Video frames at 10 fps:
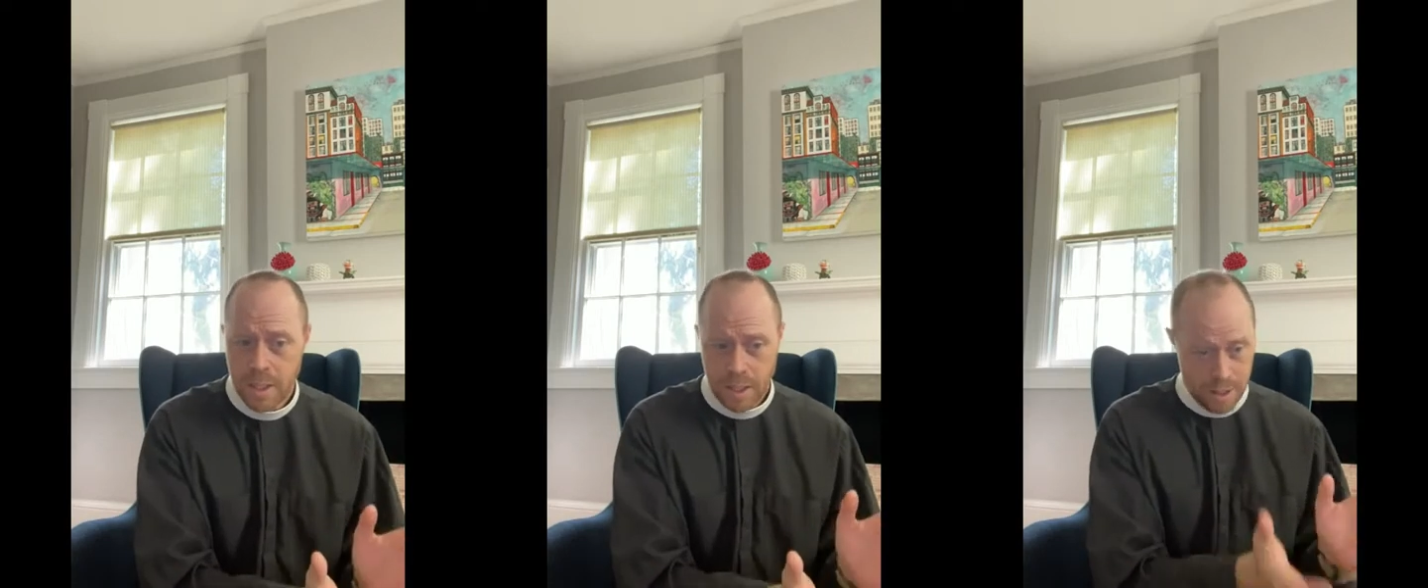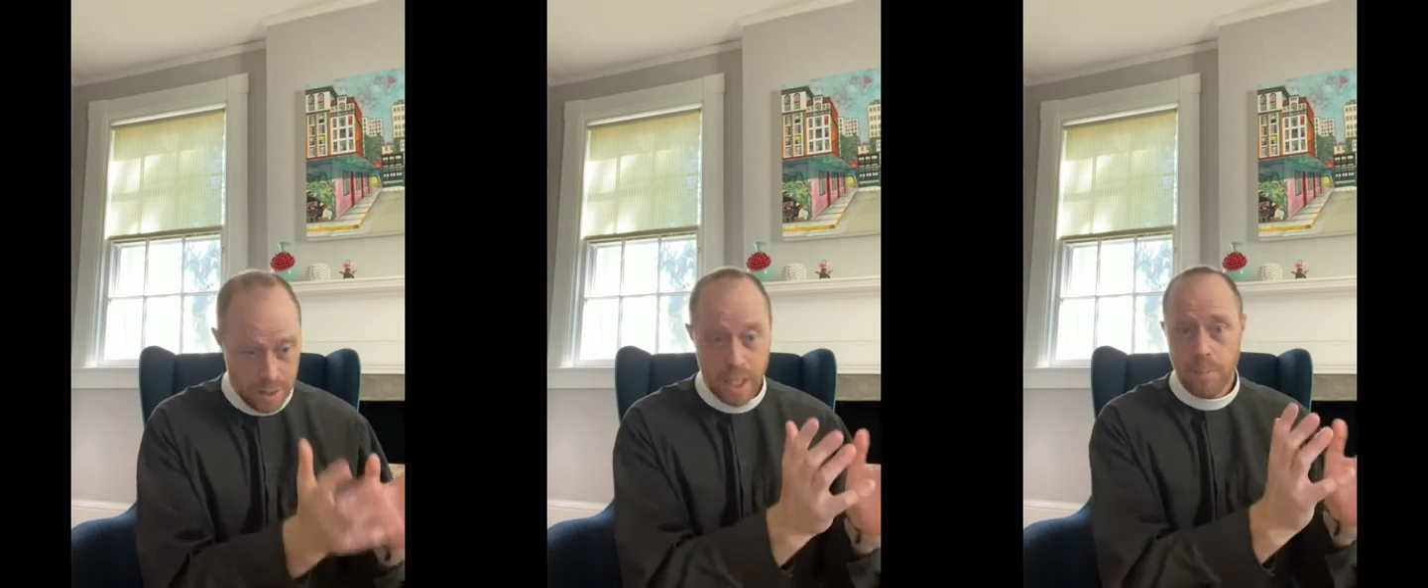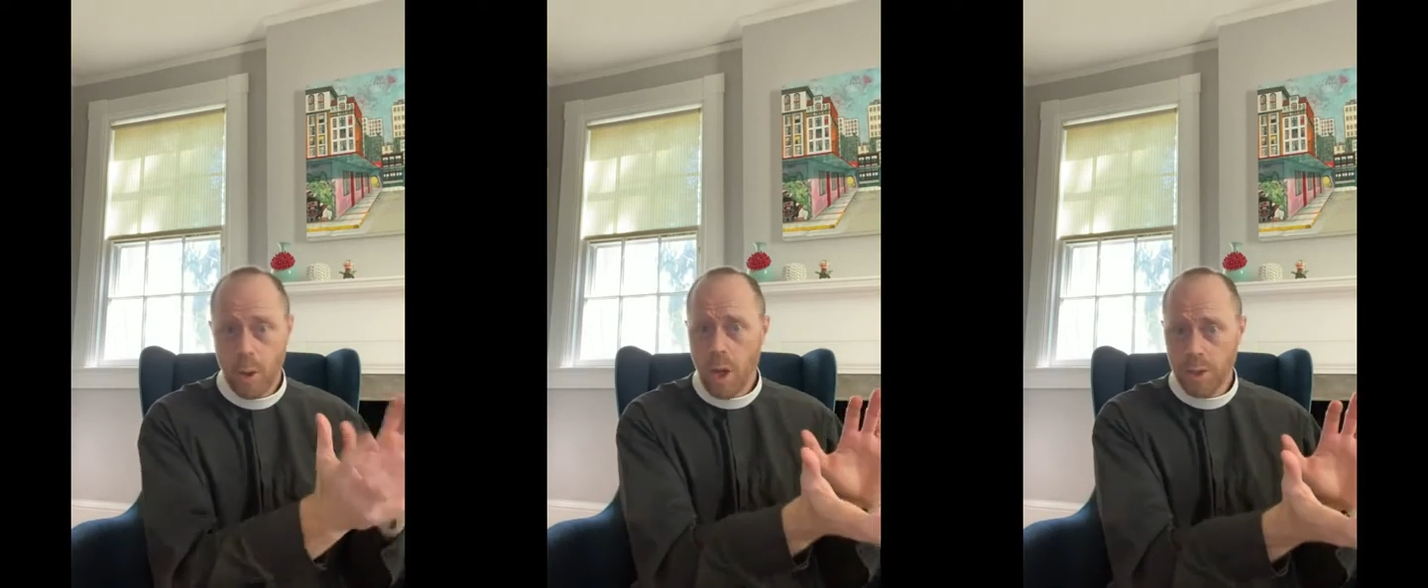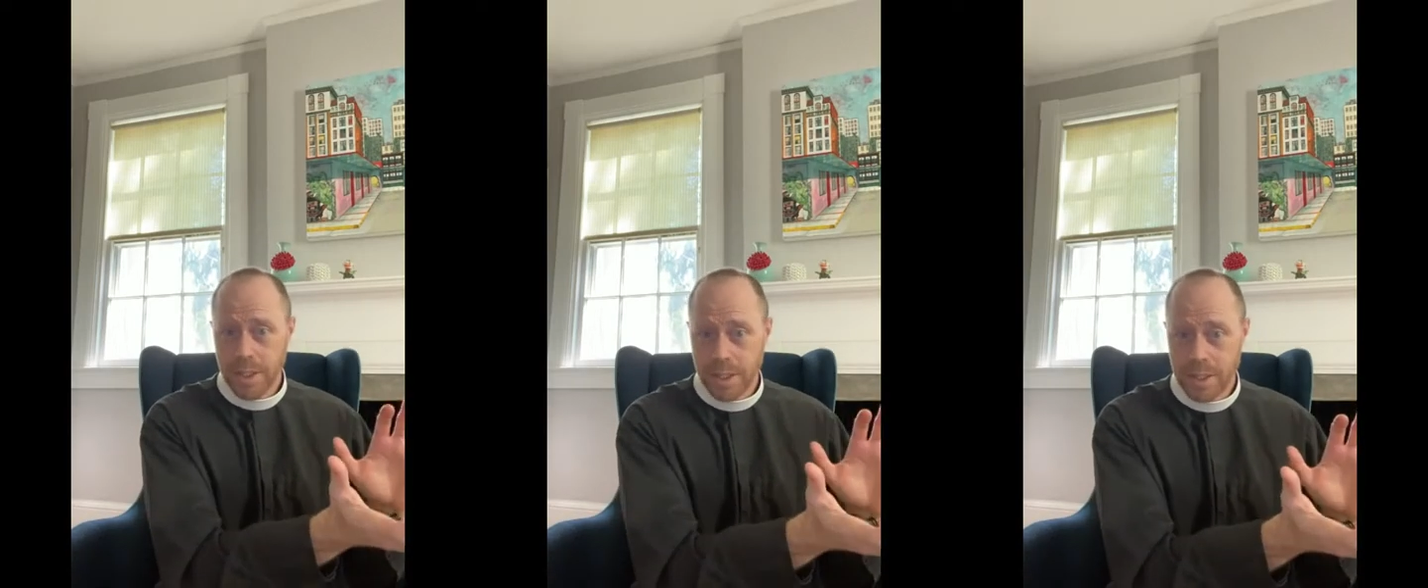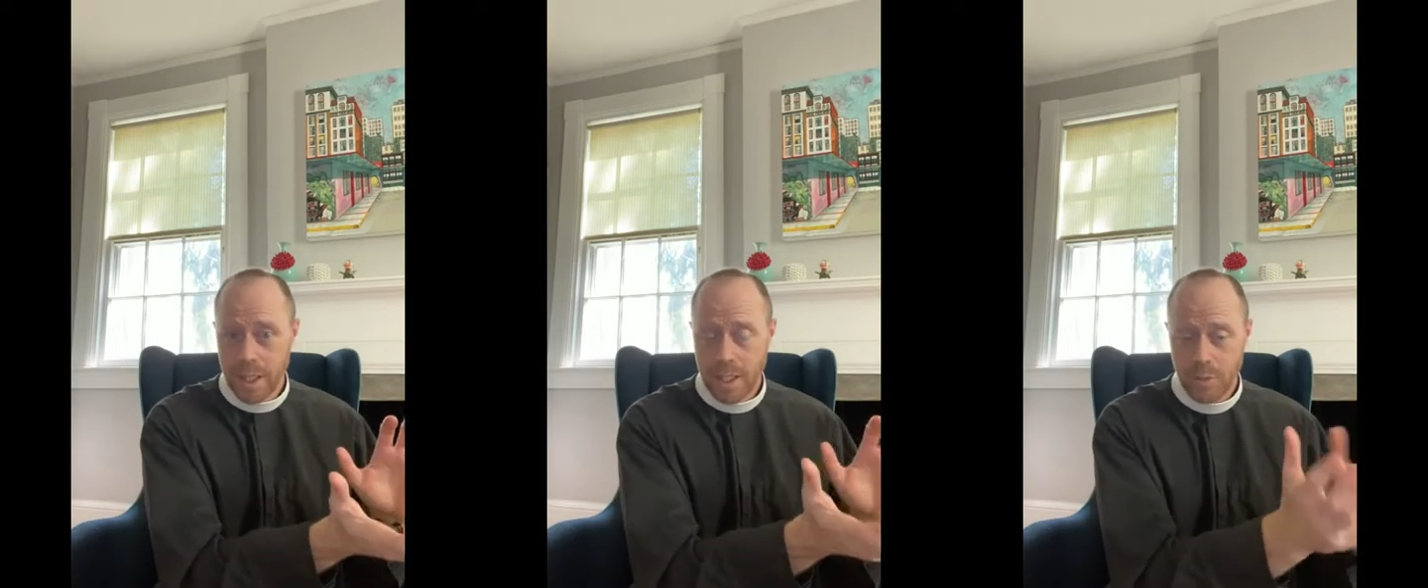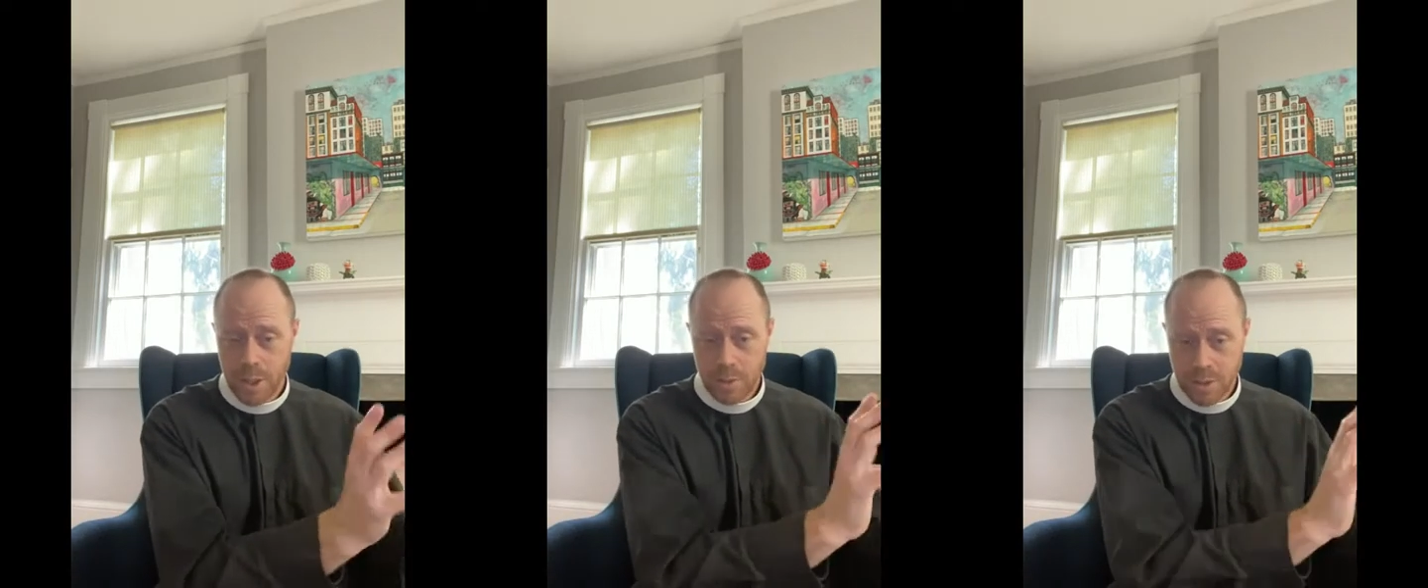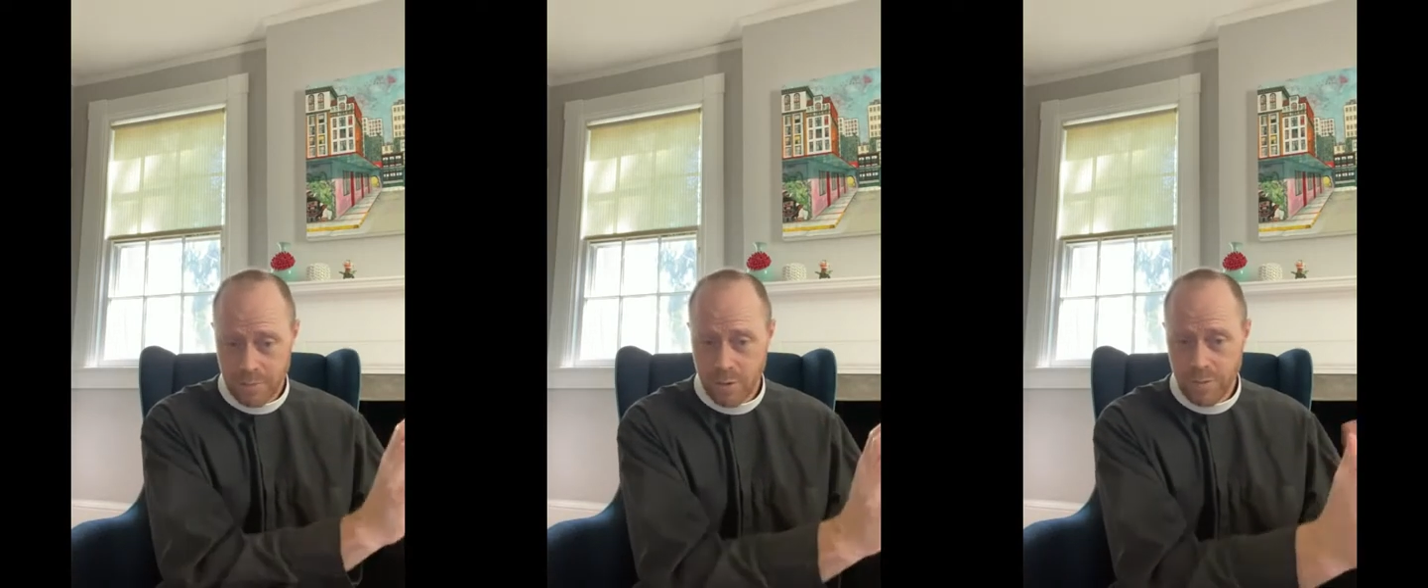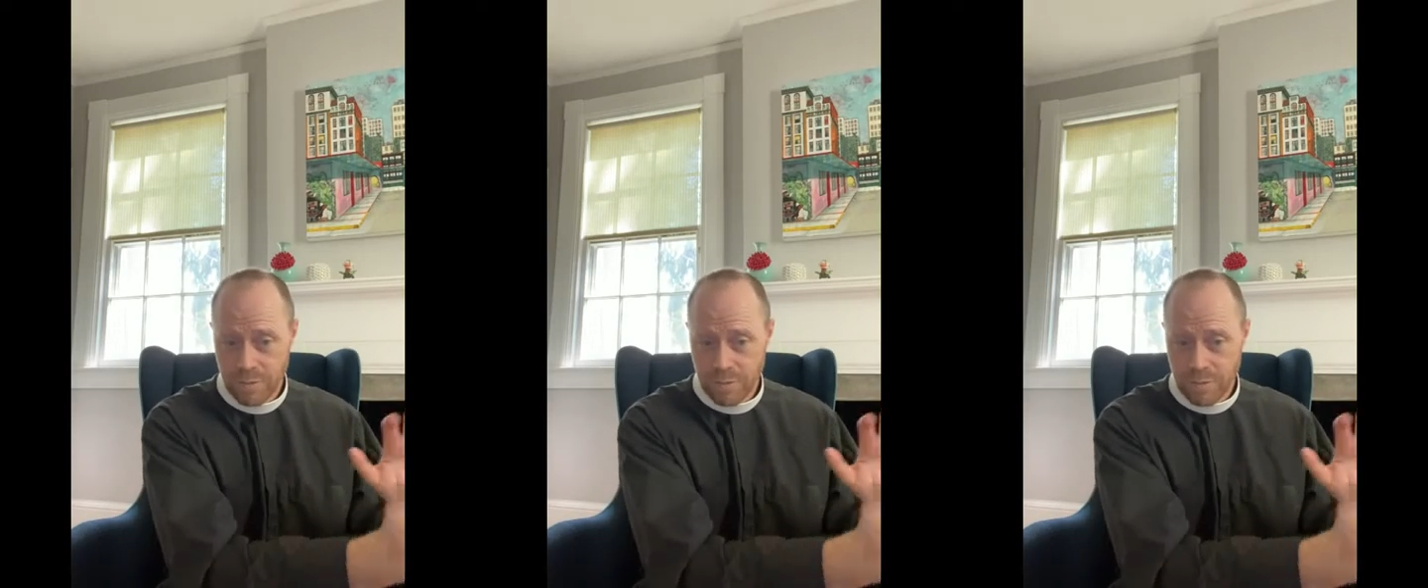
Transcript: uh, like Paul did uh, when he was converted